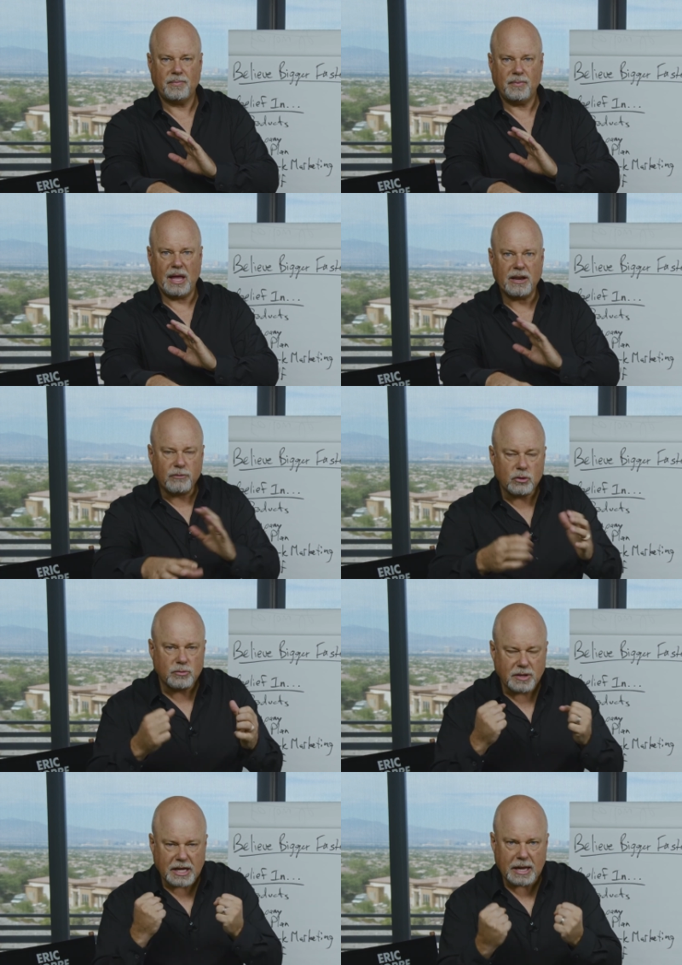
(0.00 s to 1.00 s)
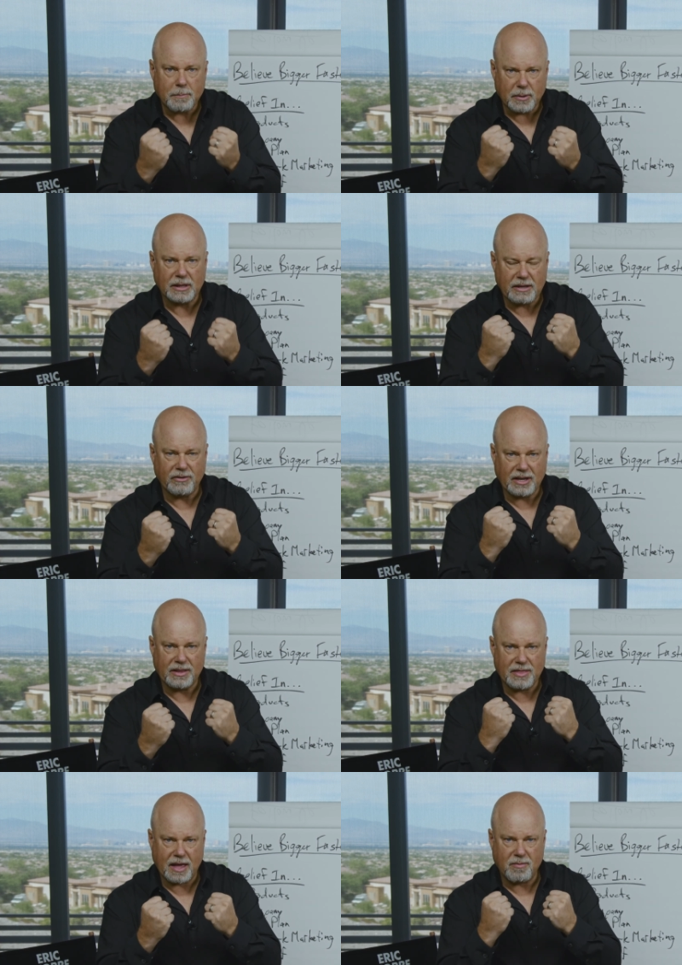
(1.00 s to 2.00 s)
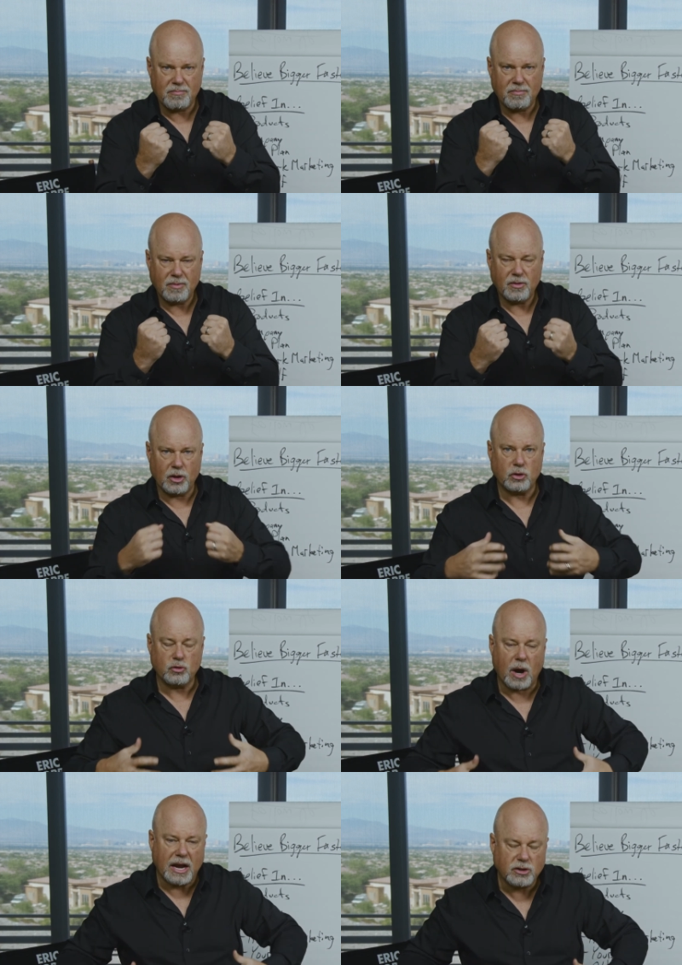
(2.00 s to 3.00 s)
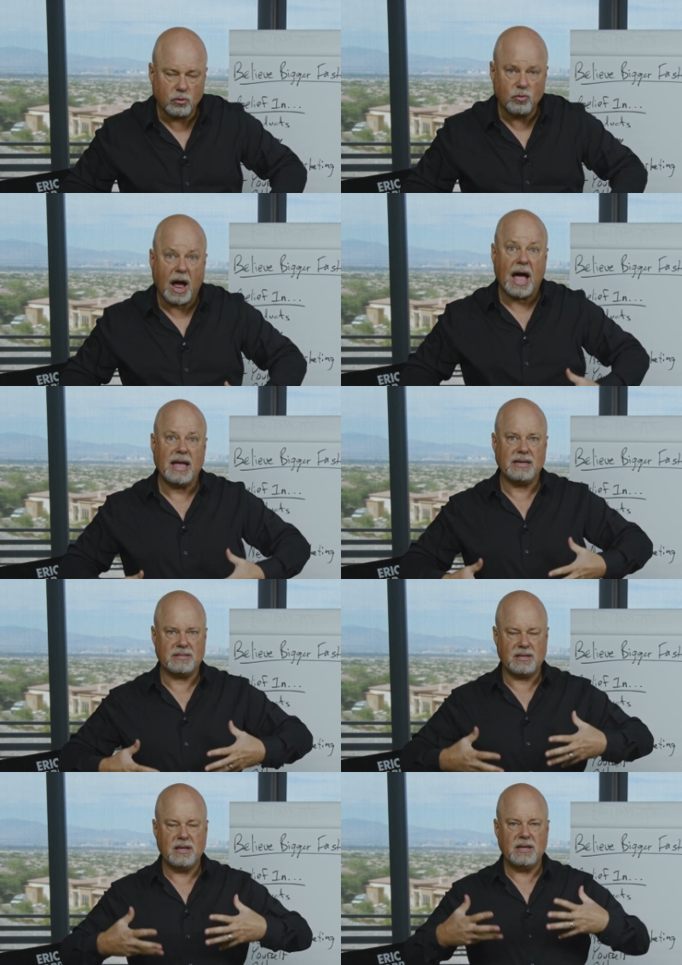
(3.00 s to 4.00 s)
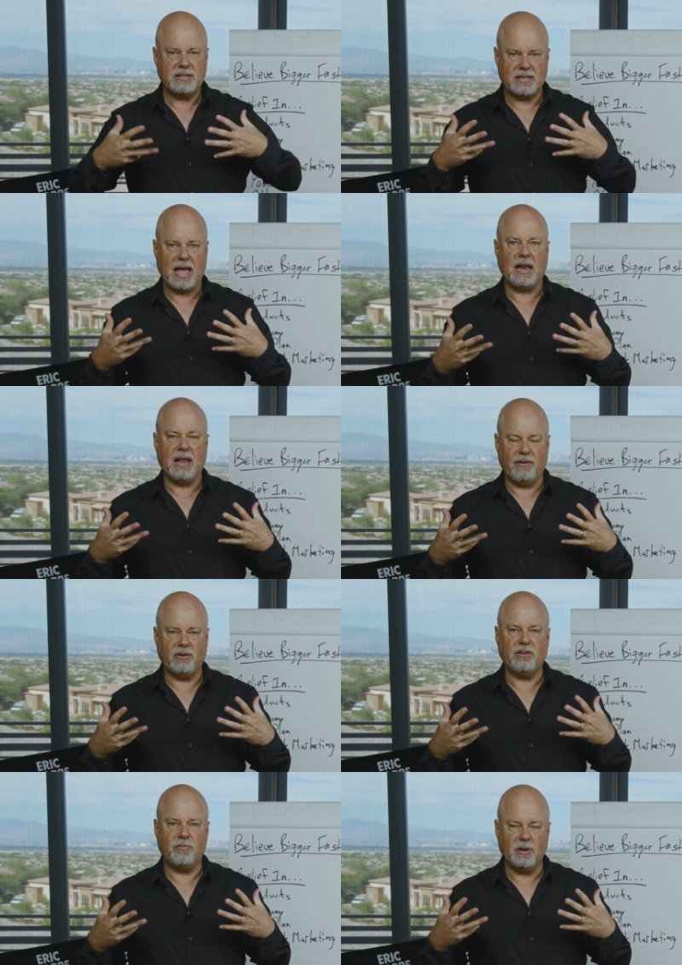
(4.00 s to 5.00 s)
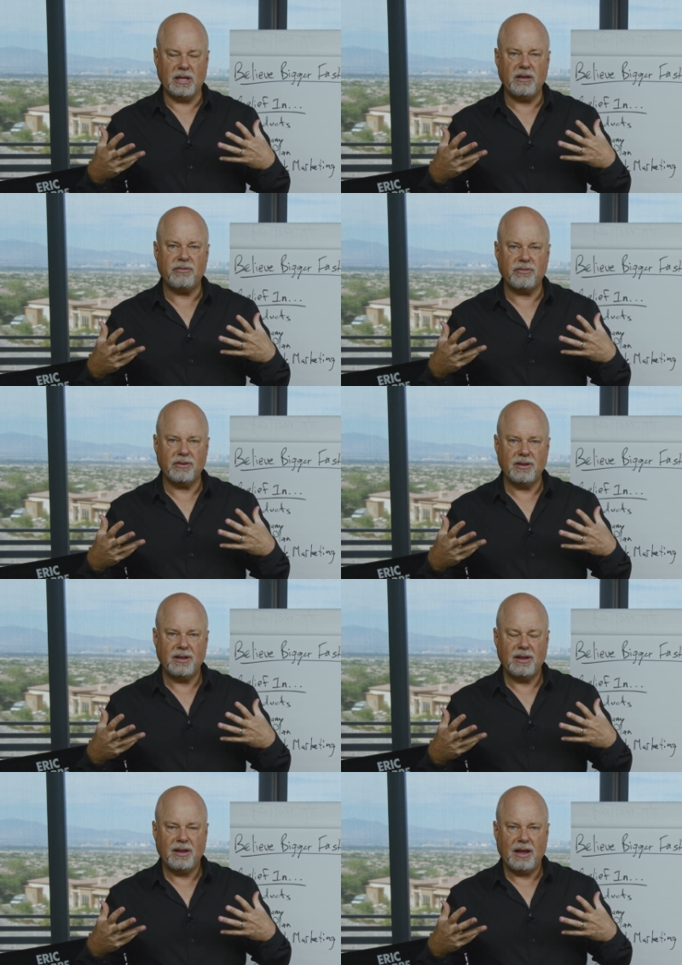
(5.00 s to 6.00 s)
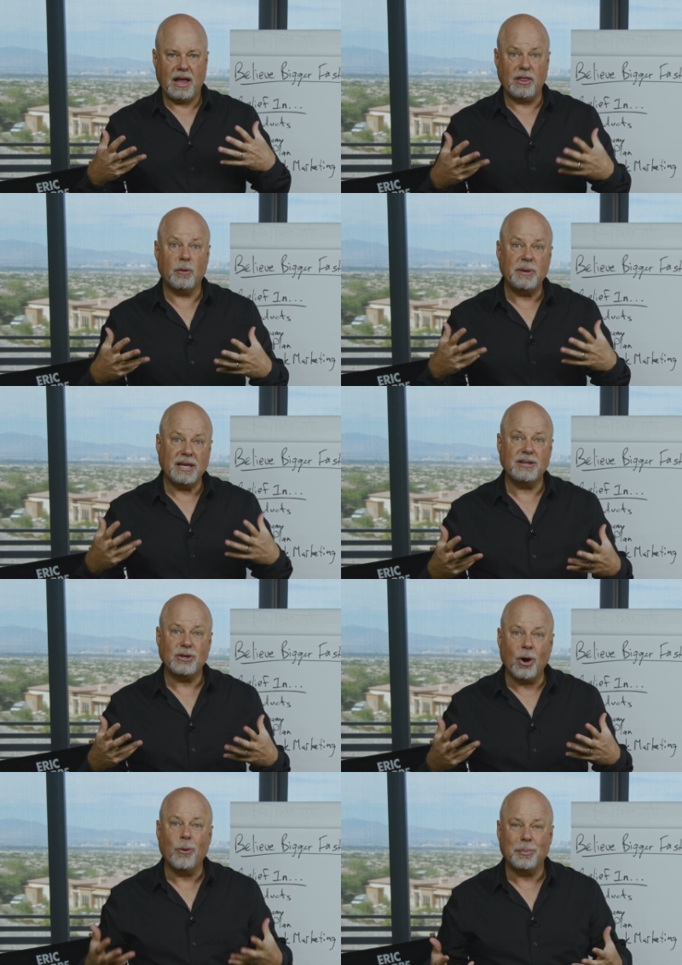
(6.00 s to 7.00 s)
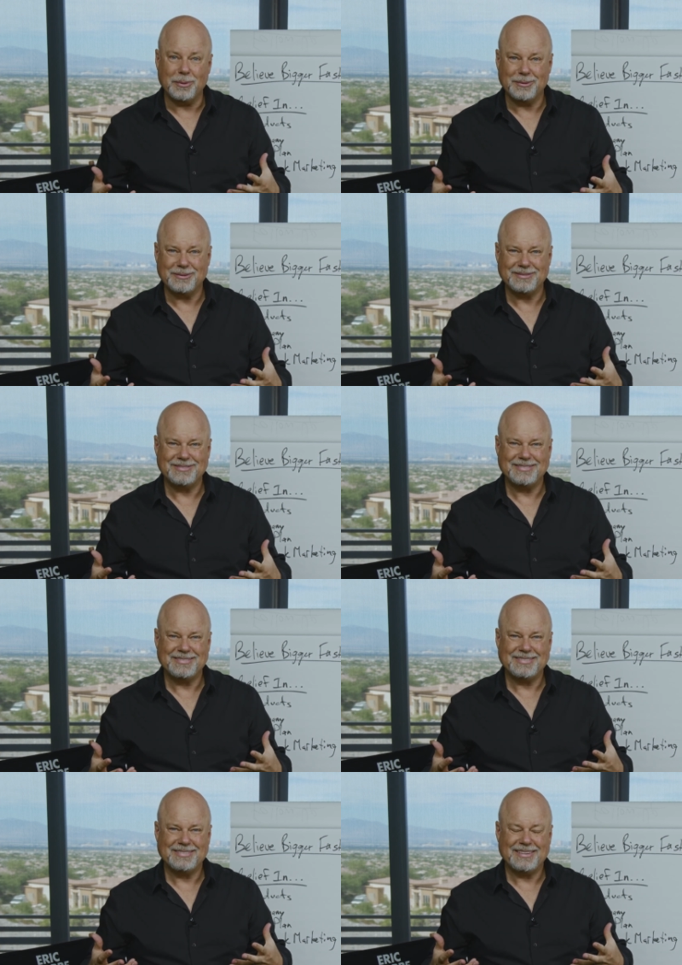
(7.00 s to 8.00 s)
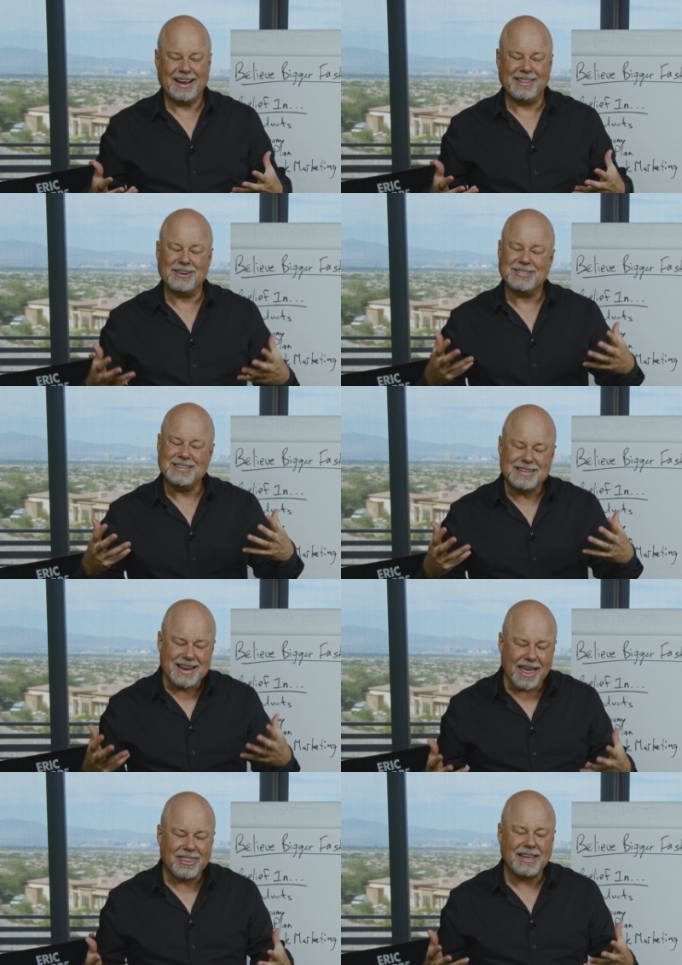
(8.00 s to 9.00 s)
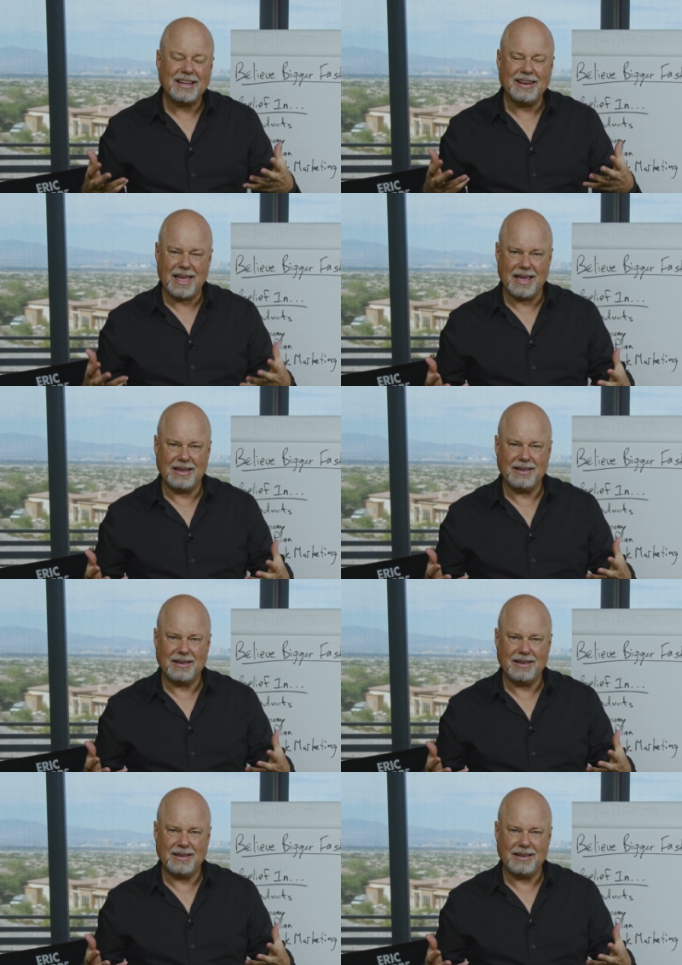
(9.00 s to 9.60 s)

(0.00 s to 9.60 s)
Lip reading: And if you keep believing in them, they'll try to rise to that level of belief and they'll begin to hope. And there's nothing like